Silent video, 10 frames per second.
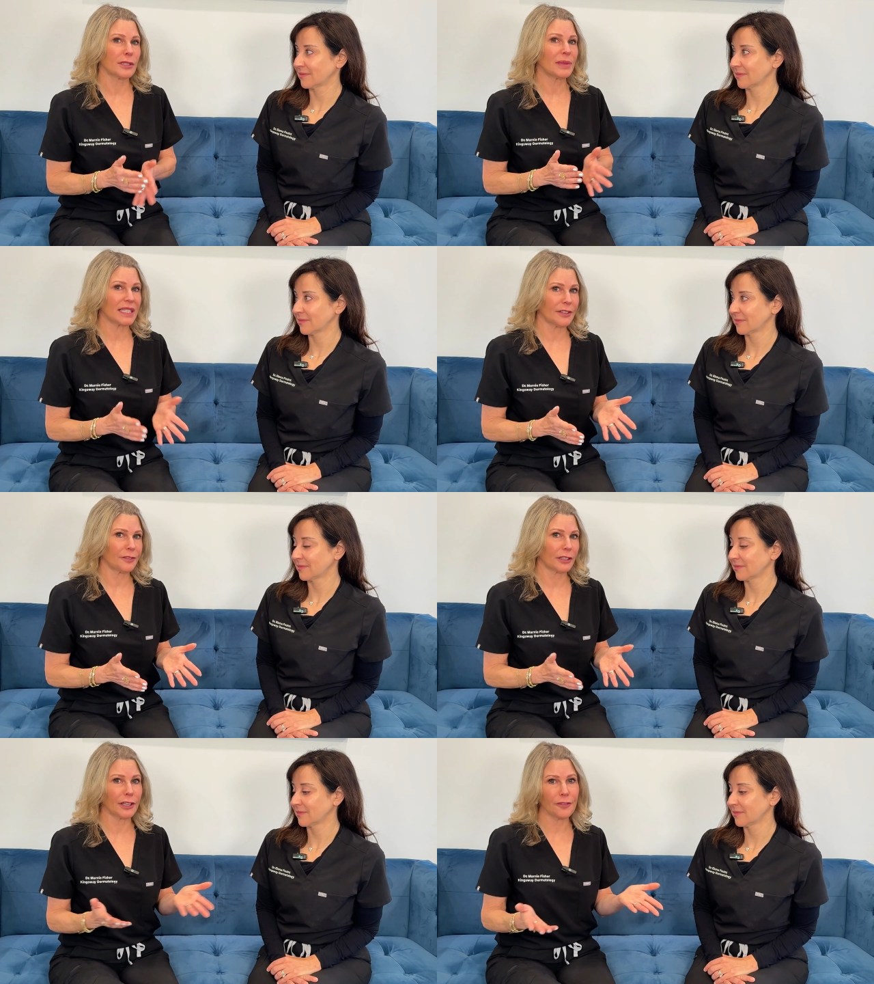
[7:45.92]

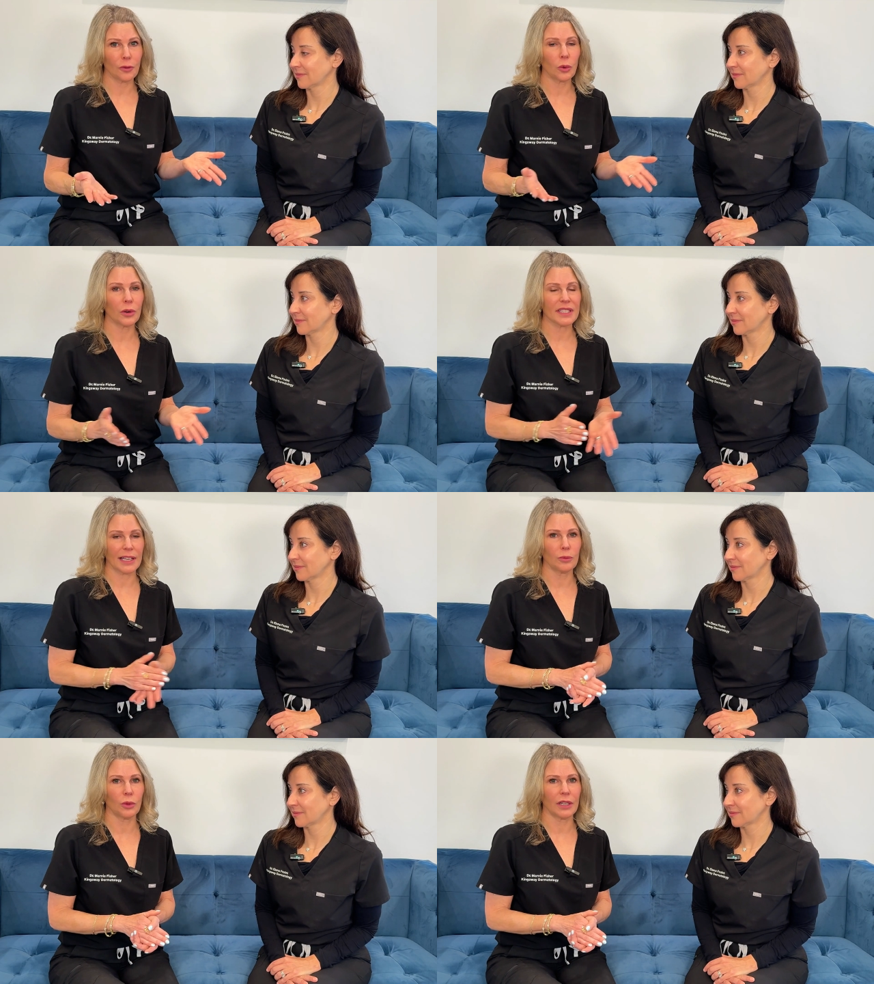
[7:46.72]
Speaker 1: specifically for
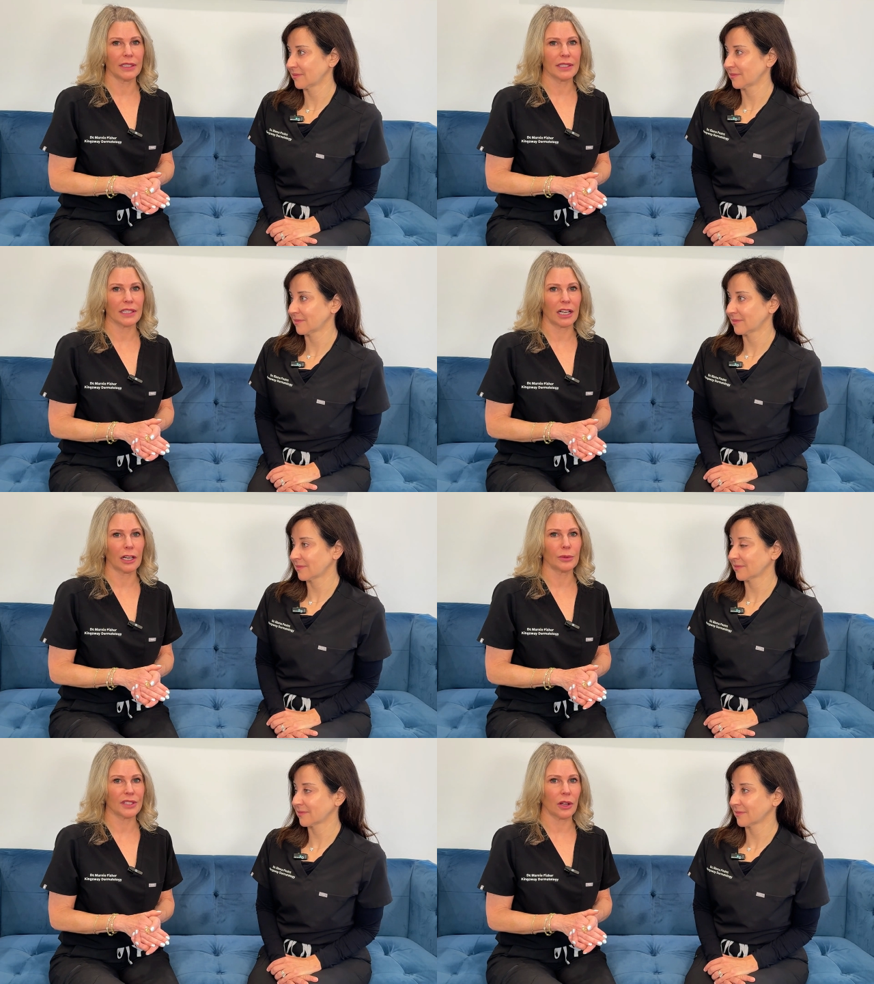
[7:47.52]
someone's
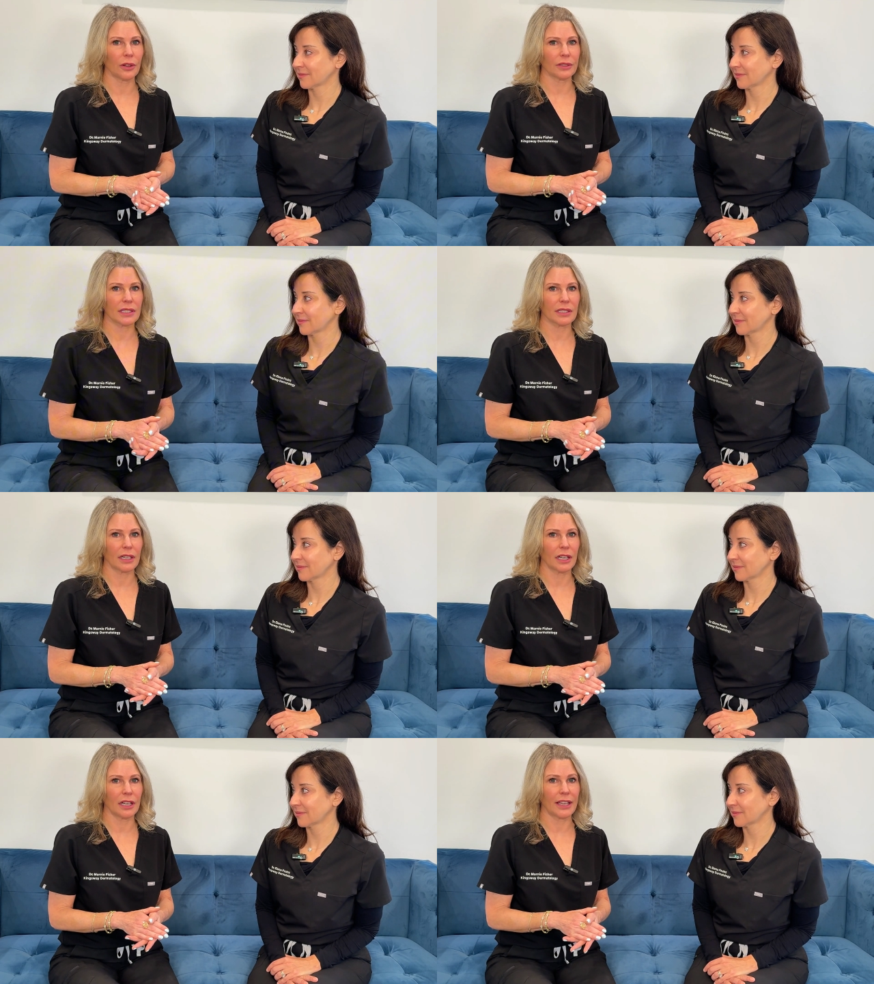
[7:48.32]
uh, results
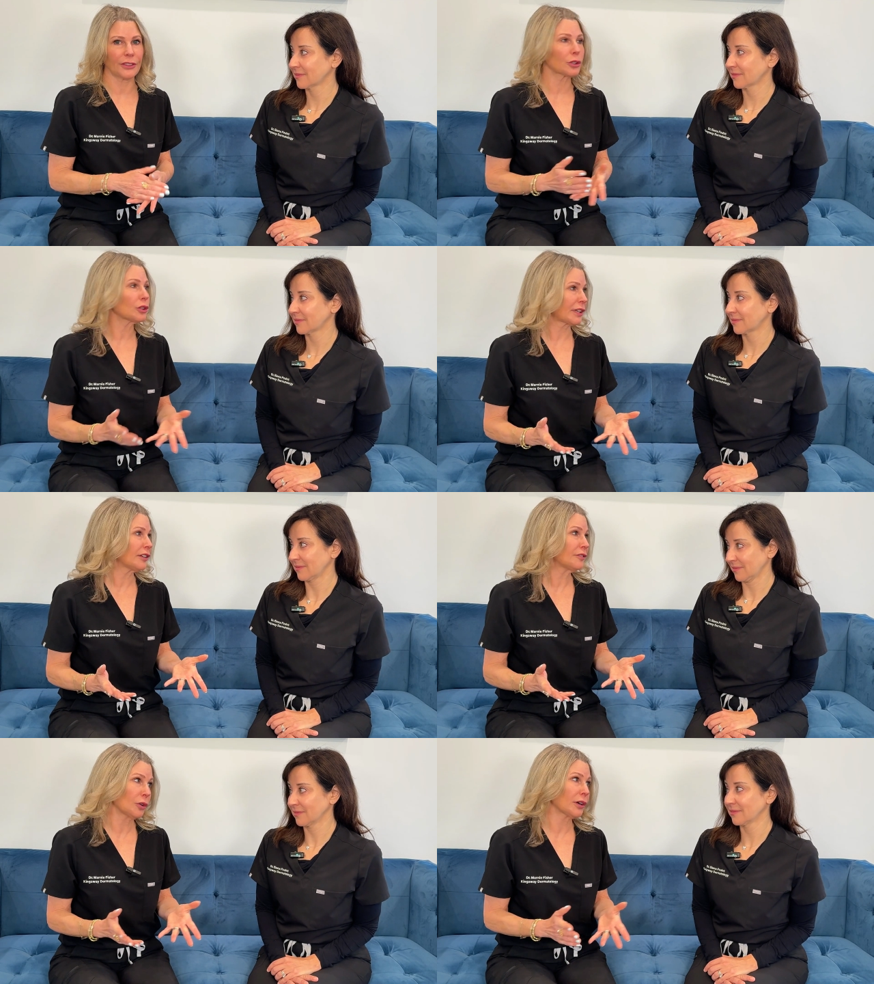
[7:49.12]
uh, that they're
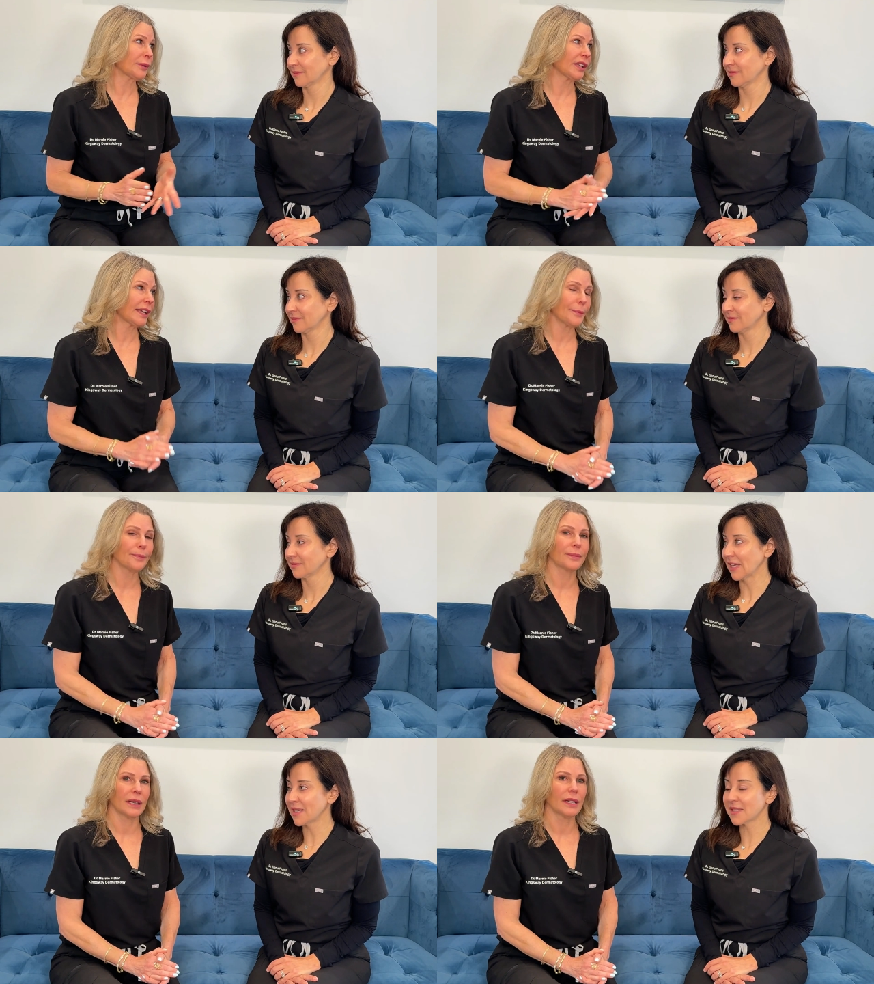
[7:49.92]
looking for, really.
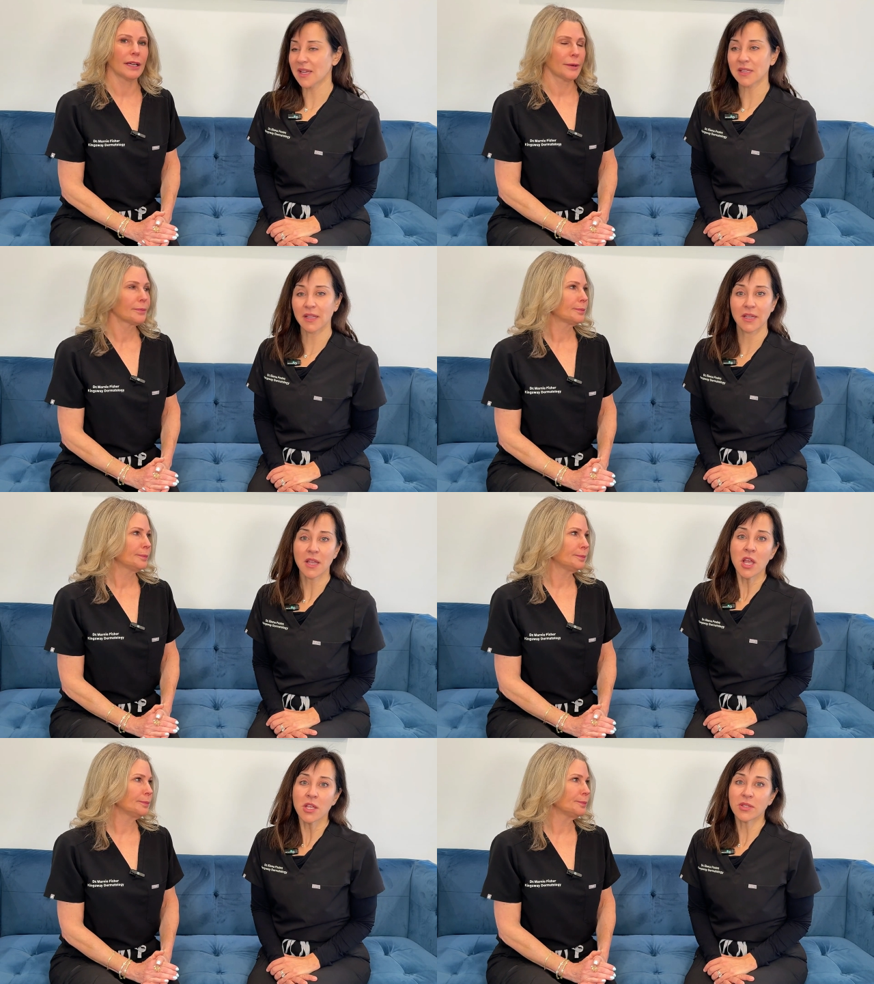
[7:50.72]
Exactly.
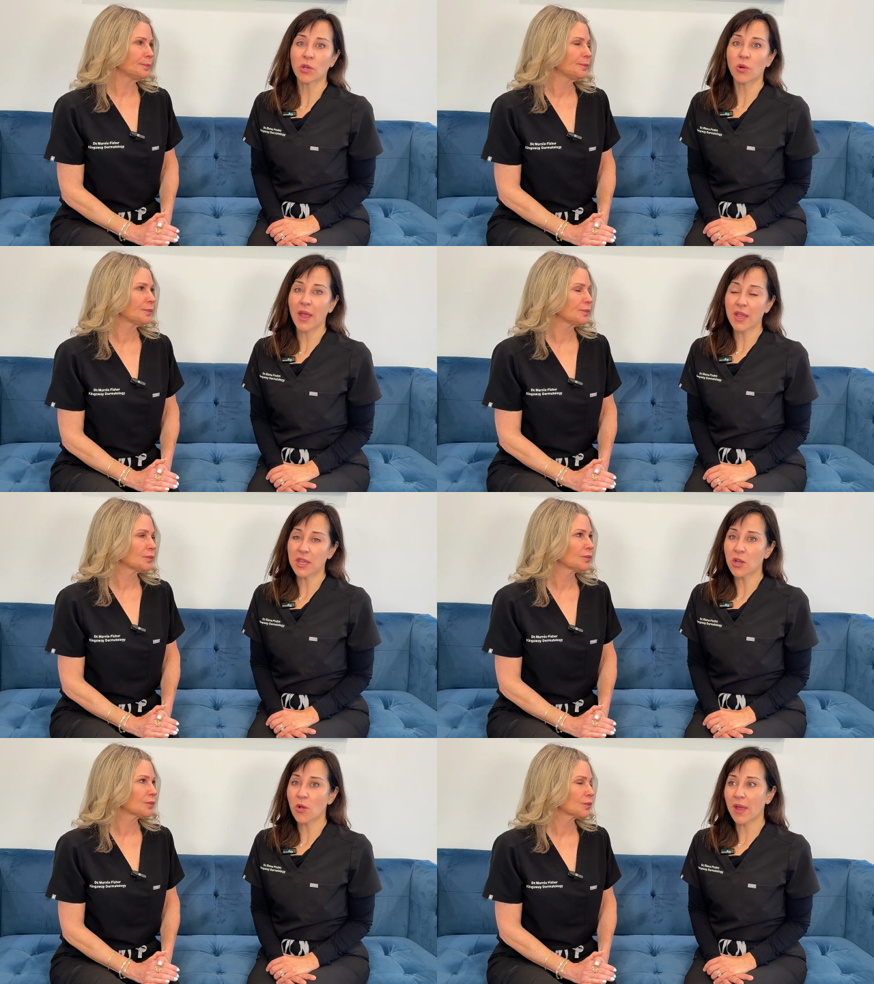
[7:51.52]
Speaker 2: Mm-hmm. So,
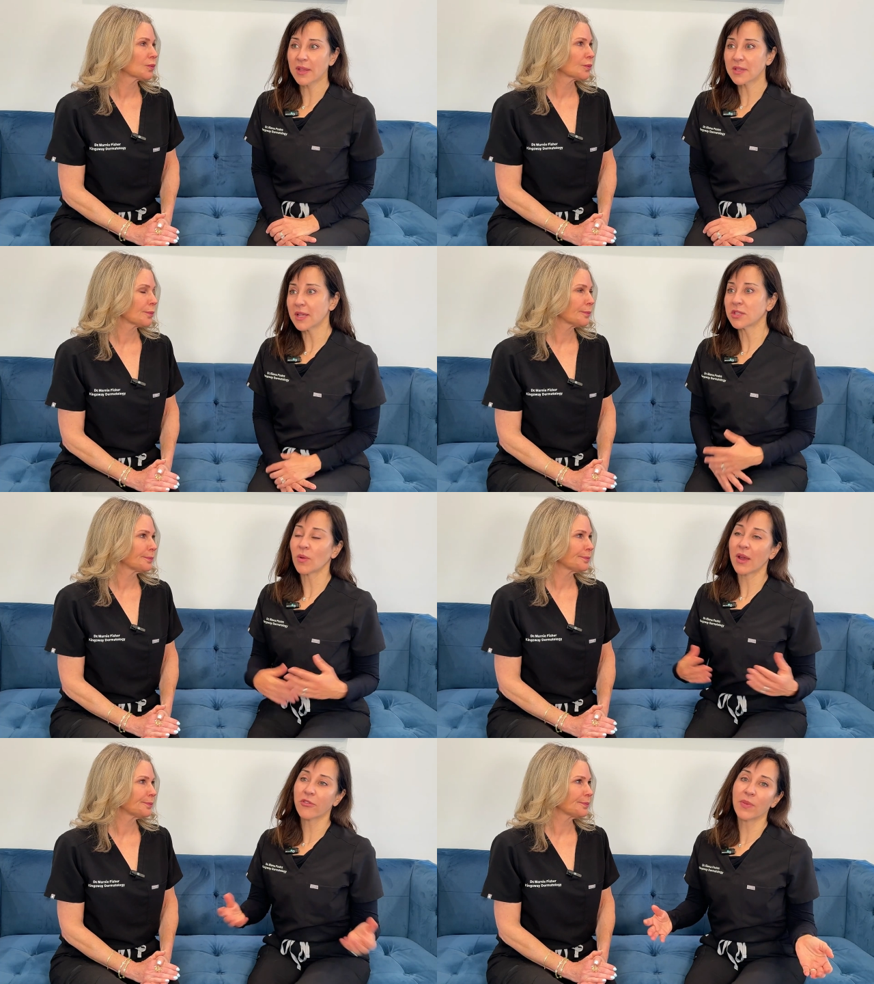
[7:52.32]
you know, and, and
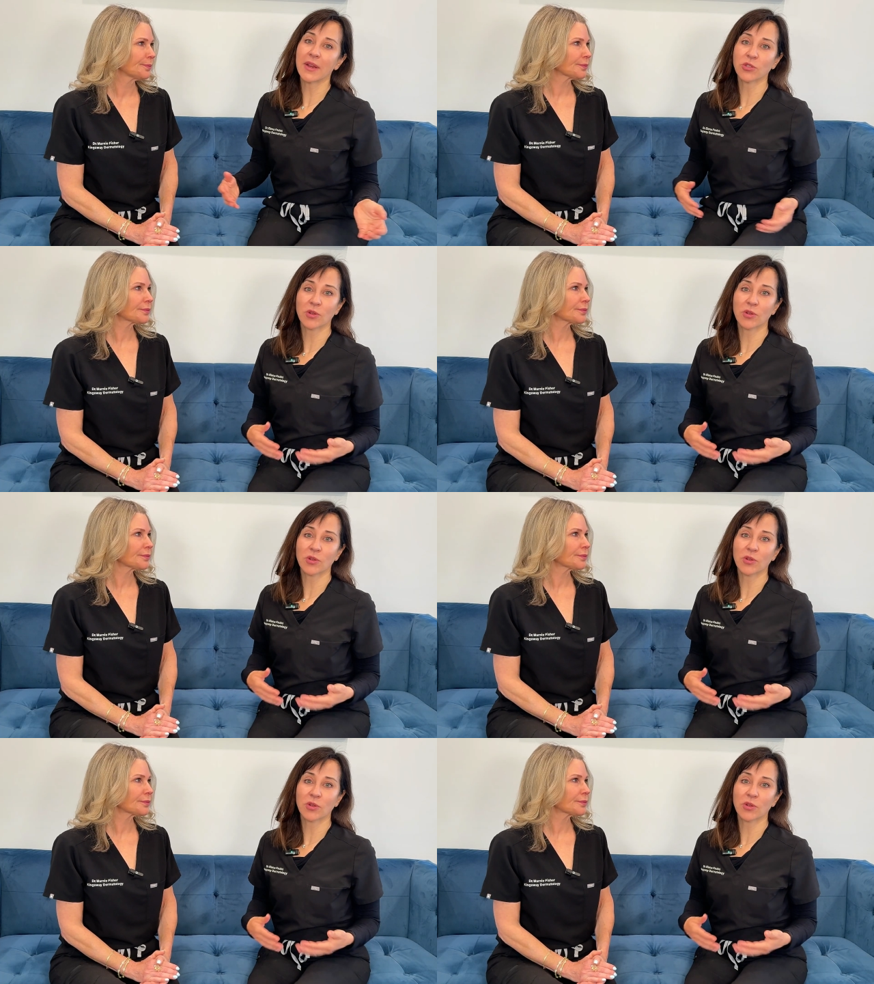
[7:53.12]
so everybody